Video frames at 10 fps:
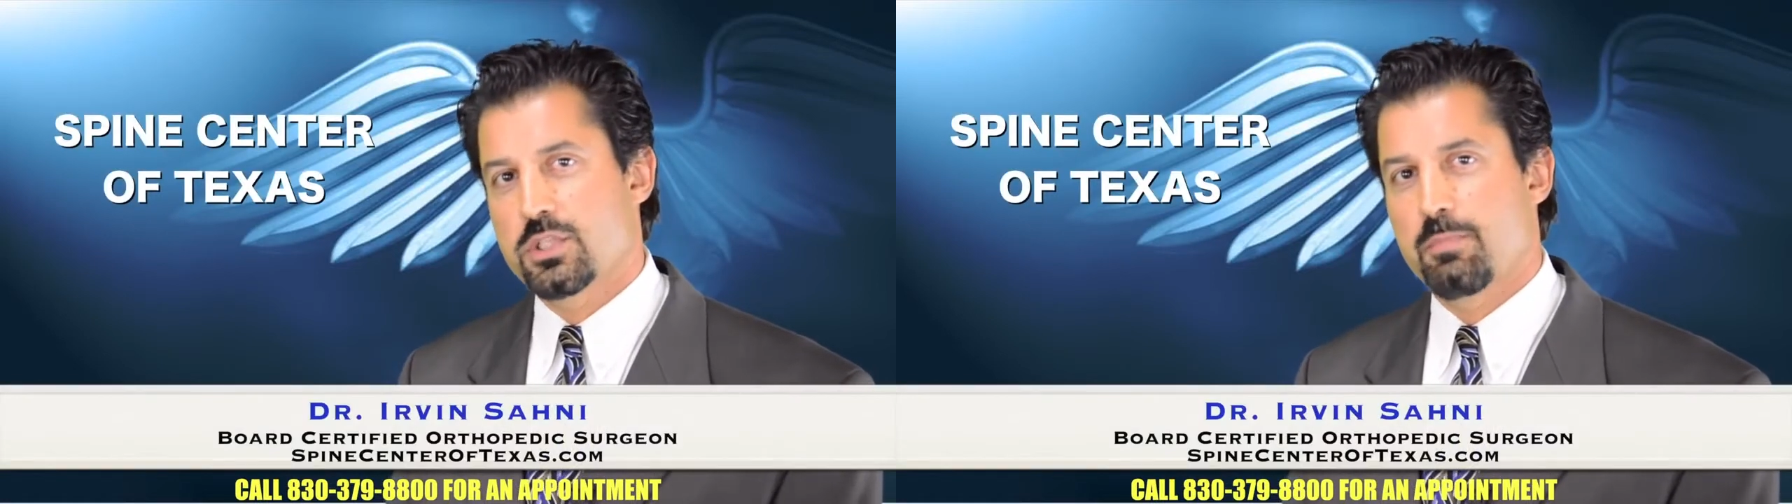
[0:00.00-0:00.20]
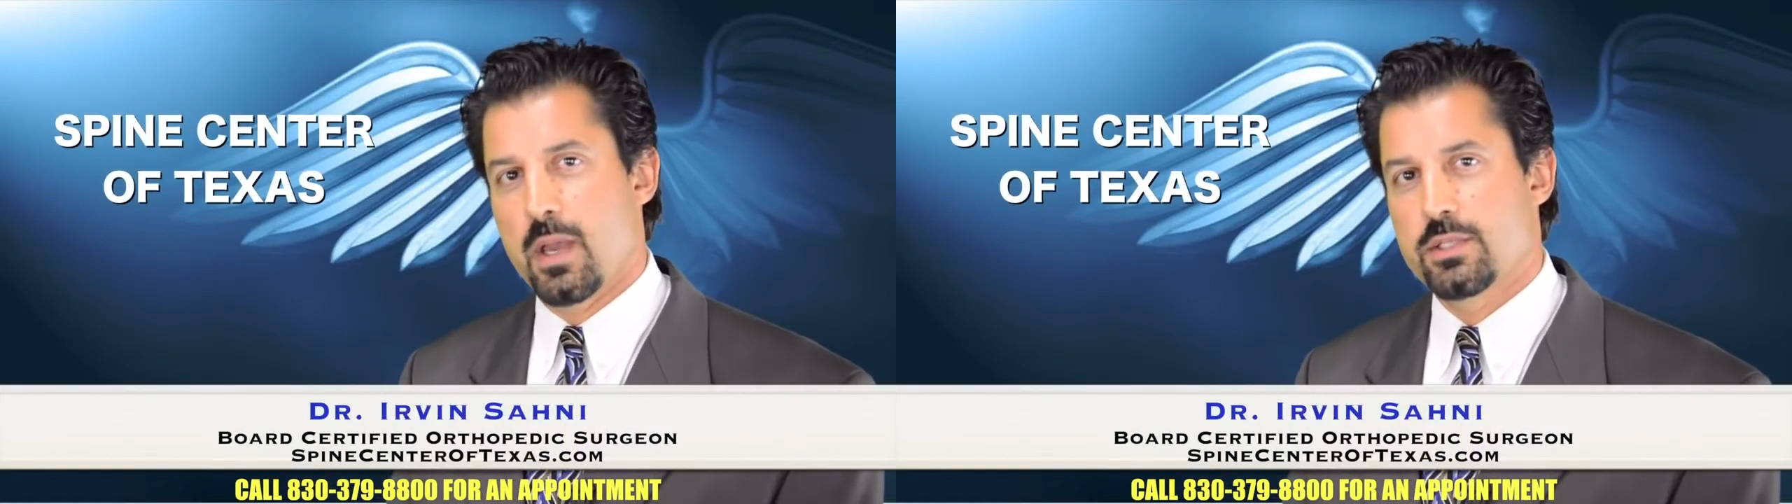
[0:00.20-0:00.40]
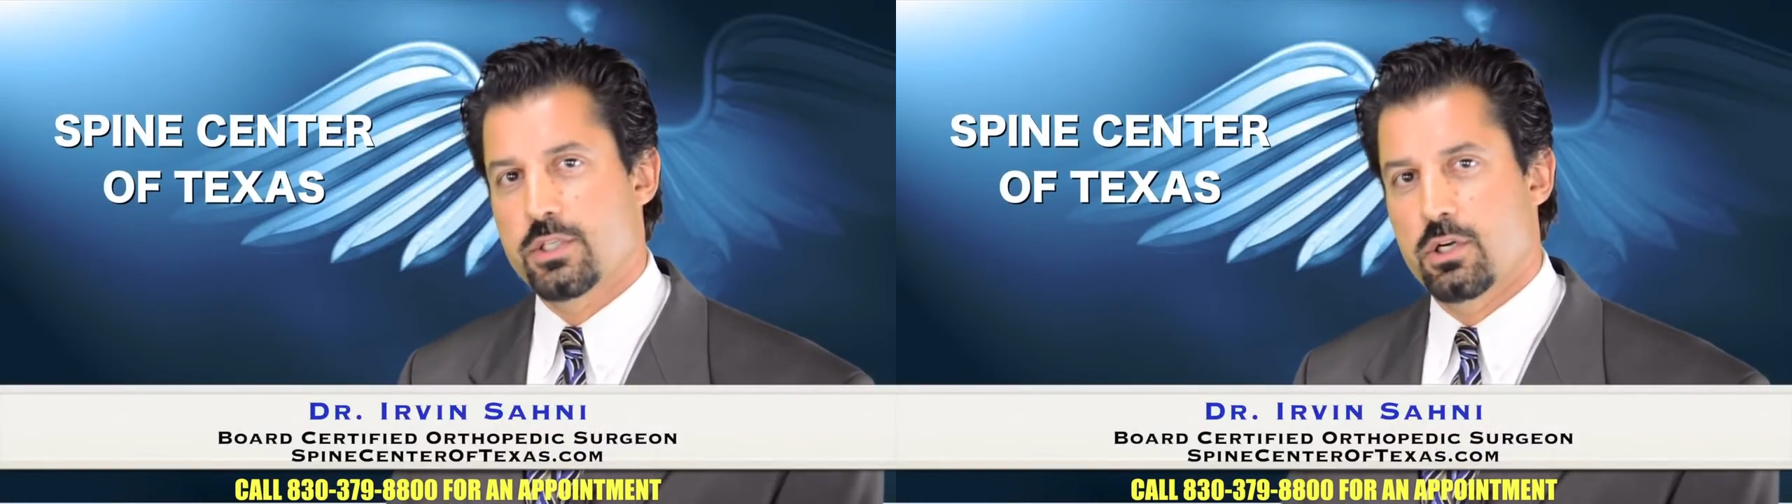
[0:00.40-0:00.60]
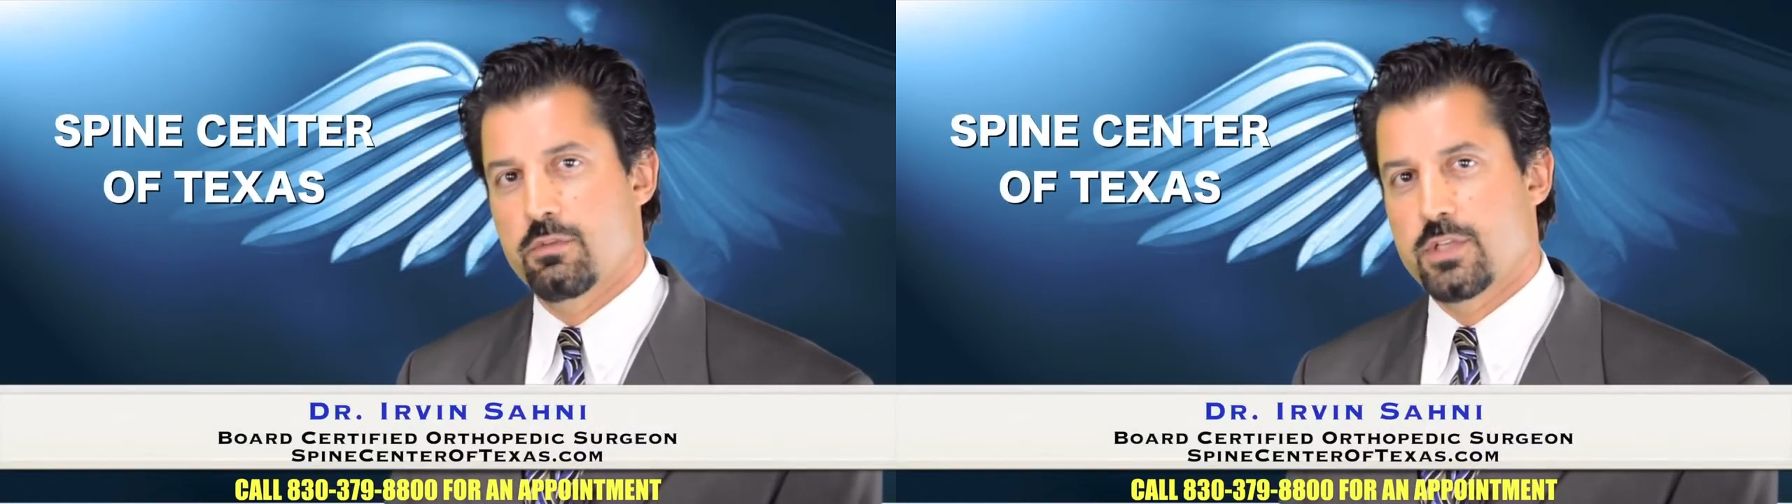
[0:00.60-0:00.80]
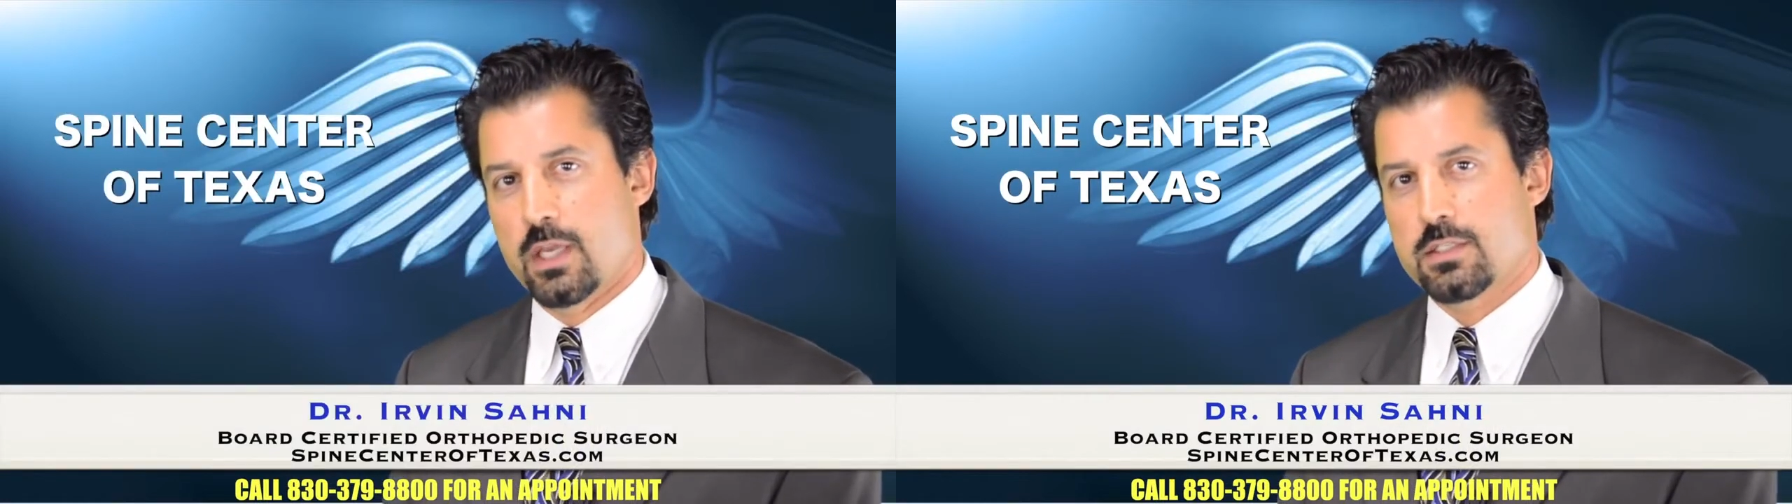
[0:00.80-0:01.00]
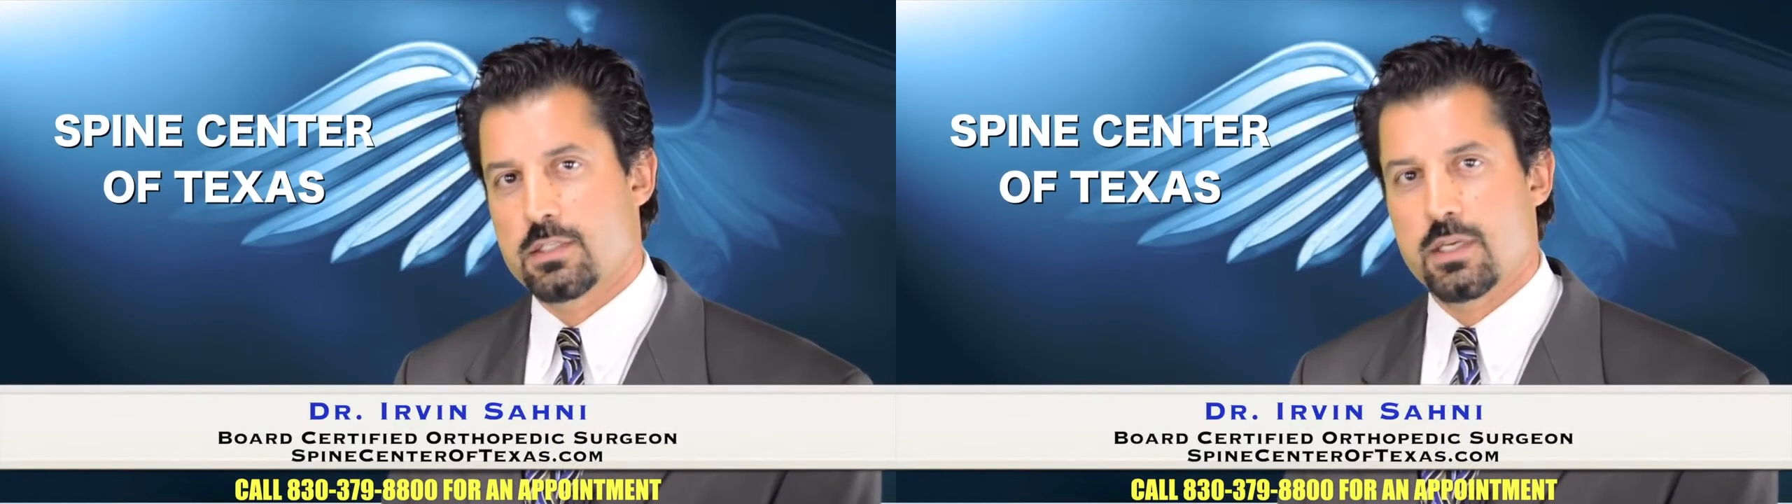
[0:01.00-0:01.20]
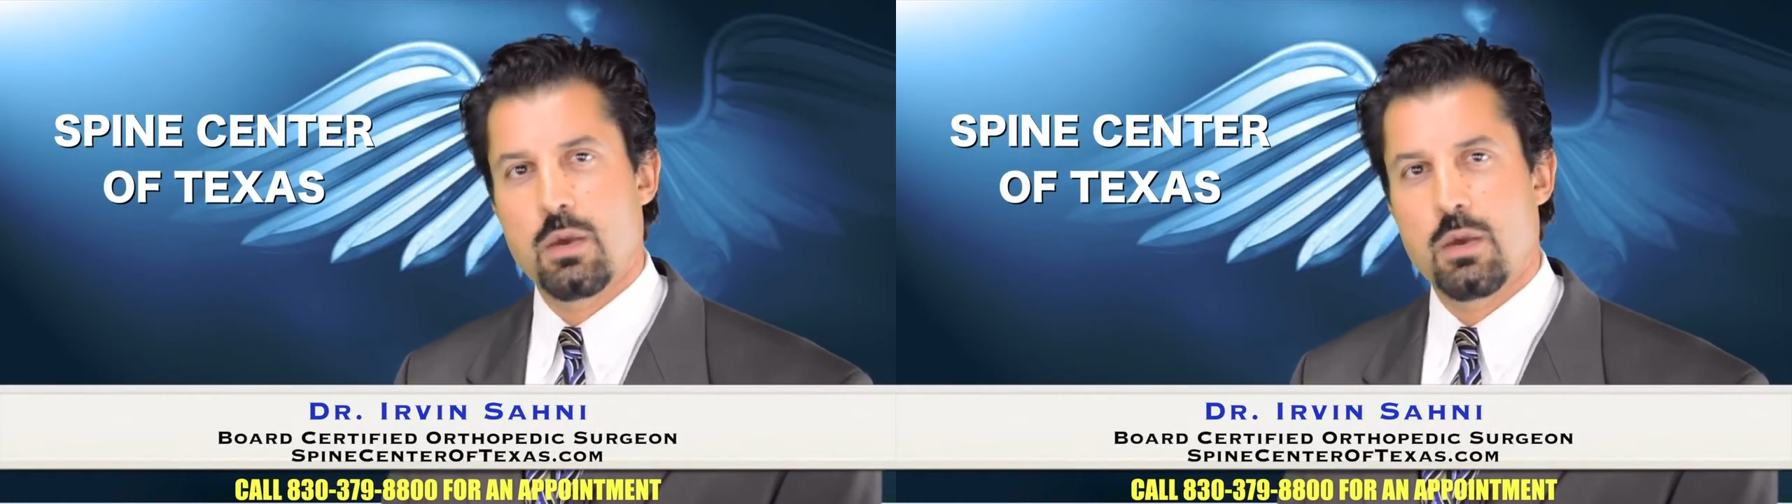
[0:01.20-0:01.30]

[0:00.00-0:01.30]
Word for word: with Spine Center of Texas,